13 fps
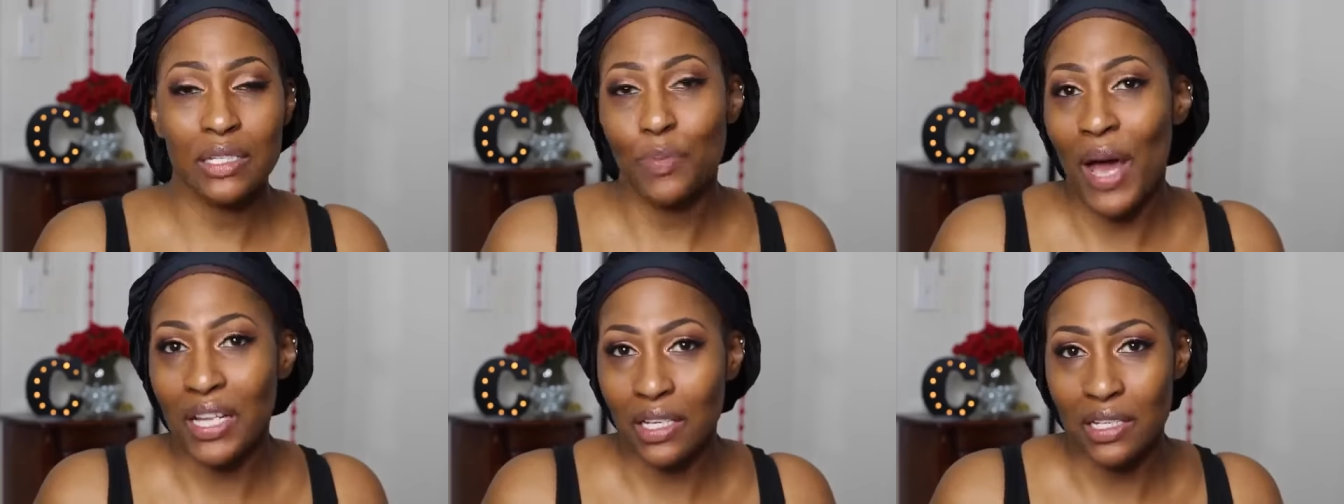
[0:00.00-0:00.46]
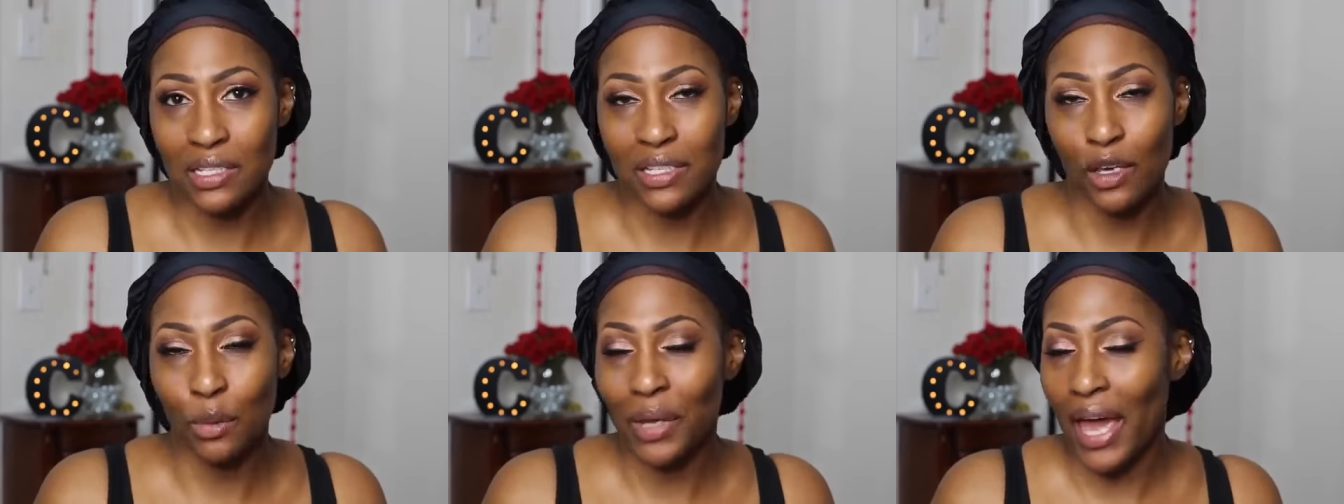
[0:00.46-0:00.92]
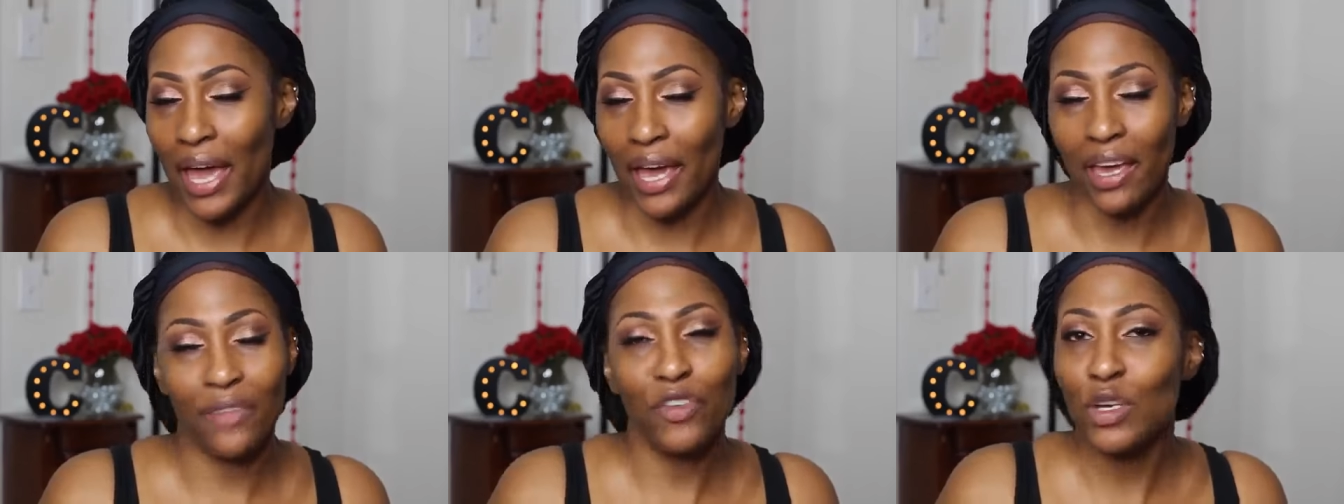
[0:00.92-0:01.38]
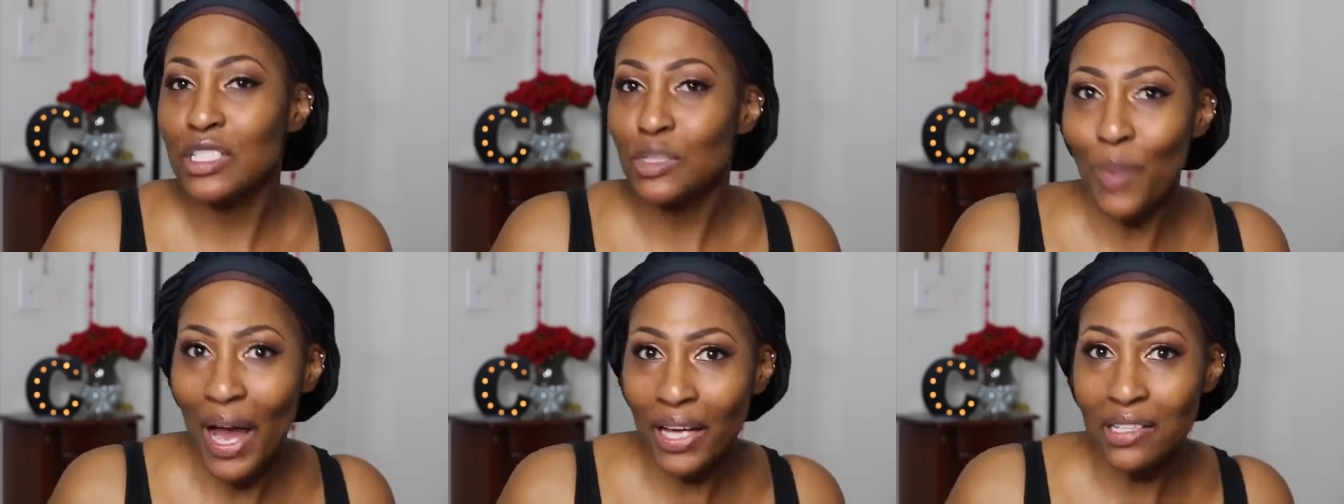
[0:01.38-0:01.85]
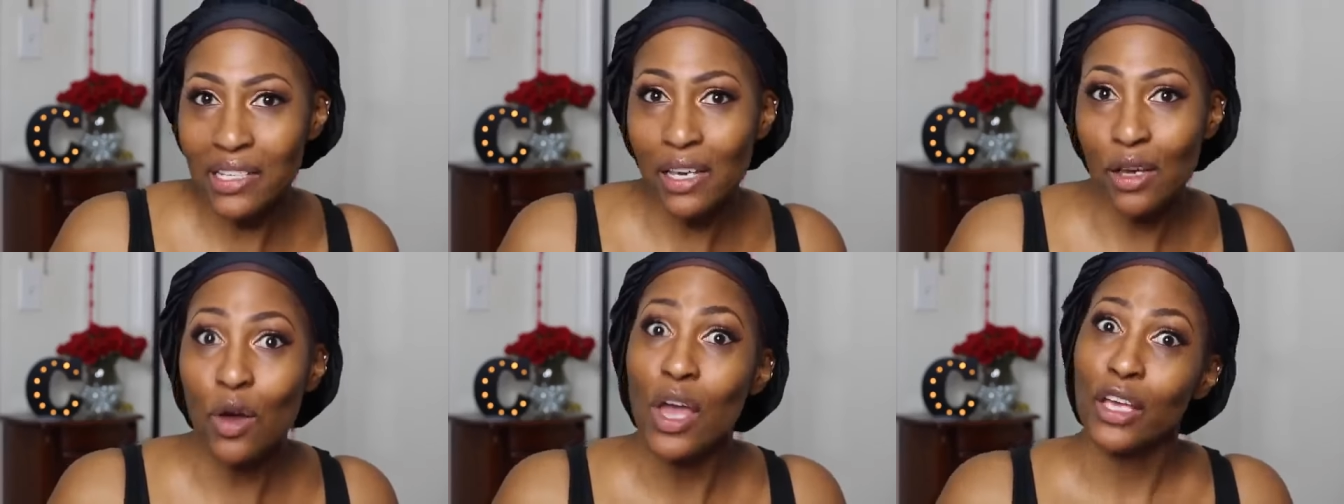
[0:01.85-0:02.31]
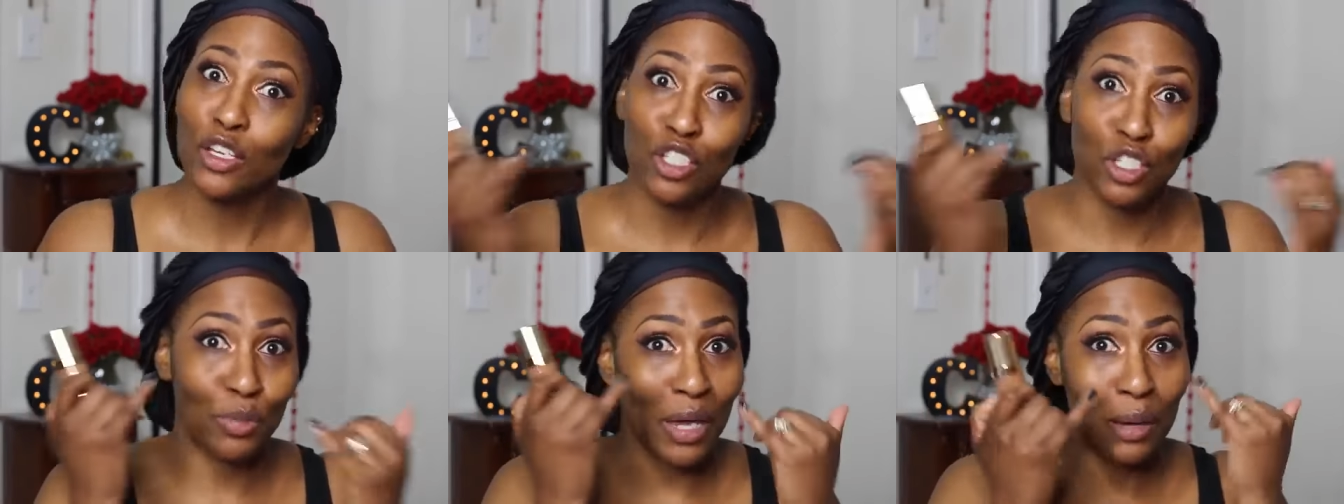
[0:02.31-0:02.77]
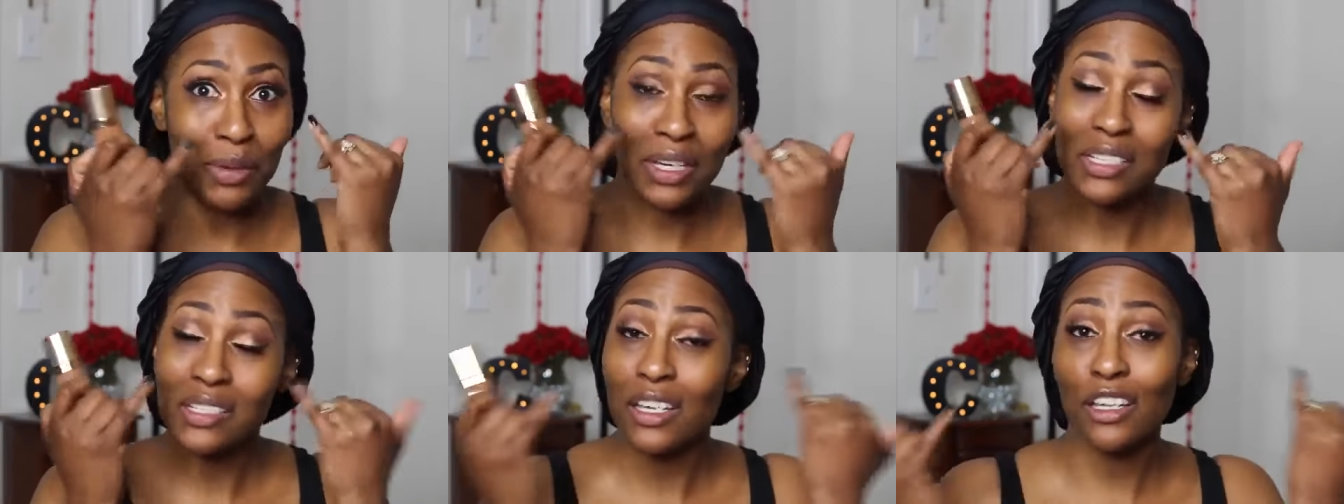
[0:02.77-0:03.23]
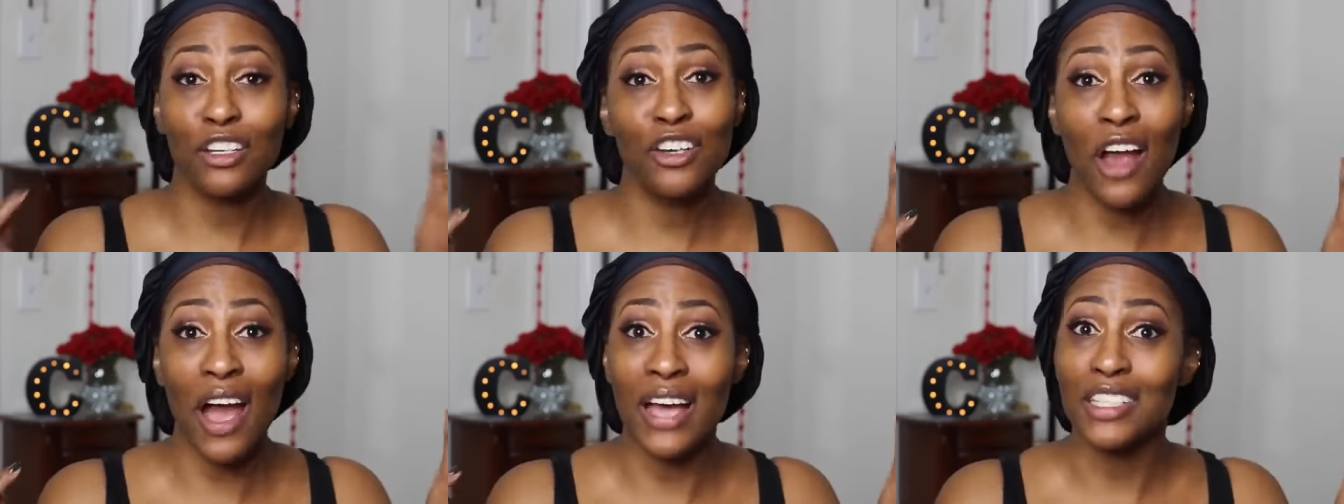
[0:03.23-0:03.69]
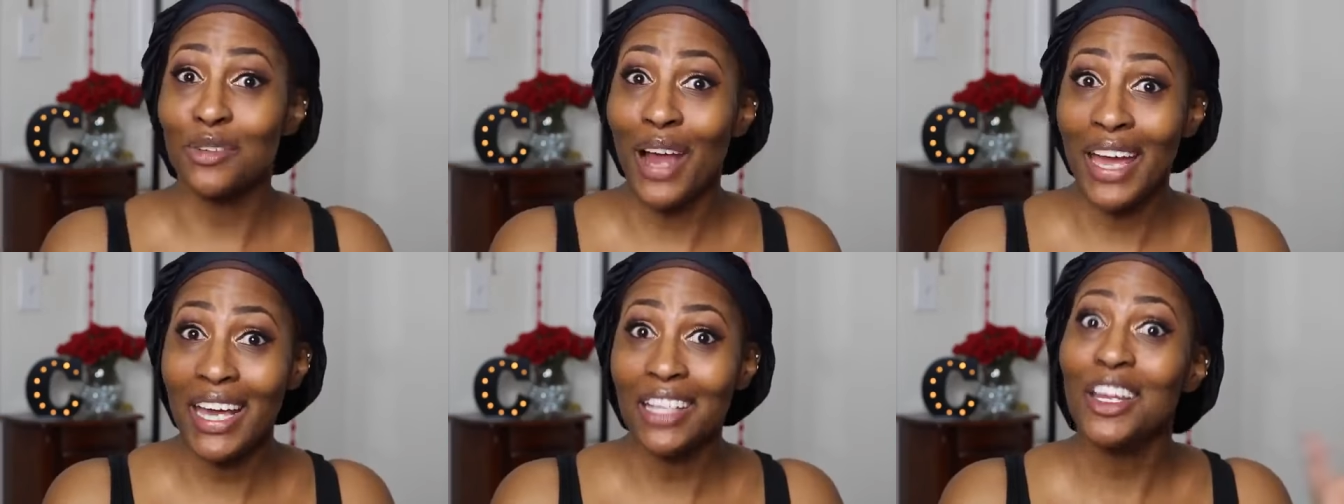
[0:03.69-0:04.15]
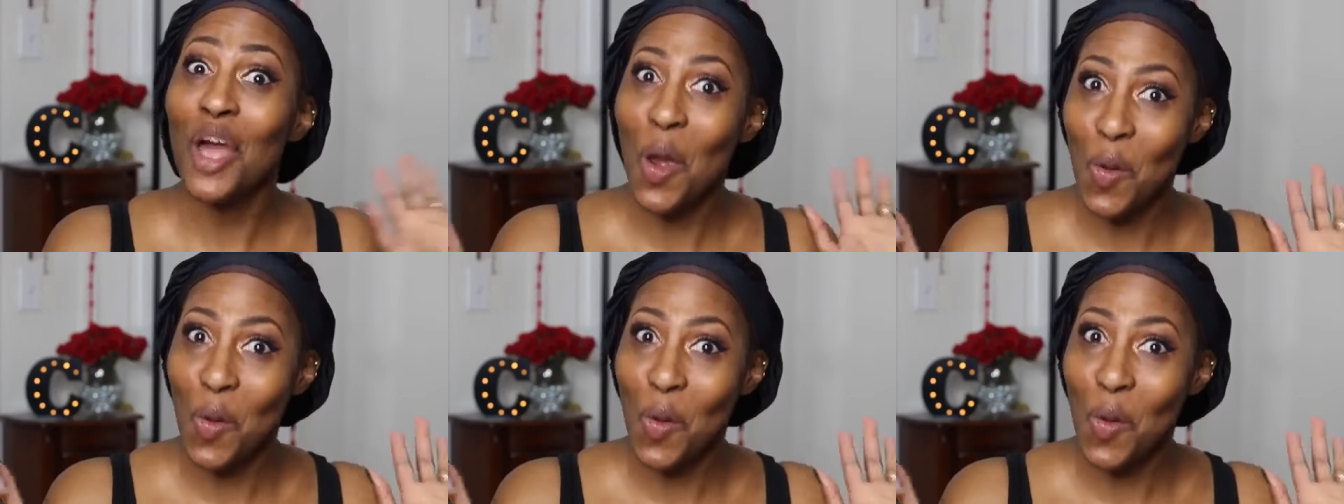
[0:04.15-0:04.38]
to spot conceal, but hey, if you can spot conceal, you should be able to conceal under your eyes, right?